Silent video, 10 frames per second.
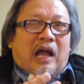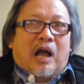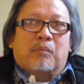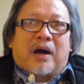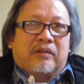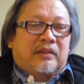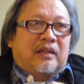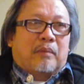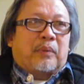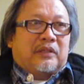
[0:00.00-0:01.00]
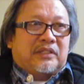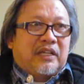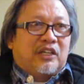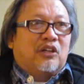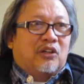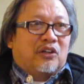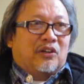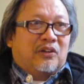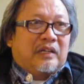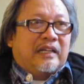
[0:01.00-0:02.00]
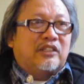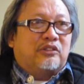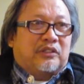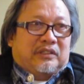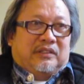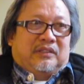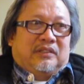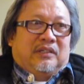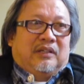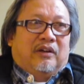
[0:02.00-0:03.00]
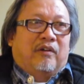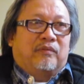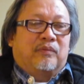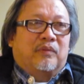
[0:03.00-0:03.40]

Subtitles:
about a particular interest of,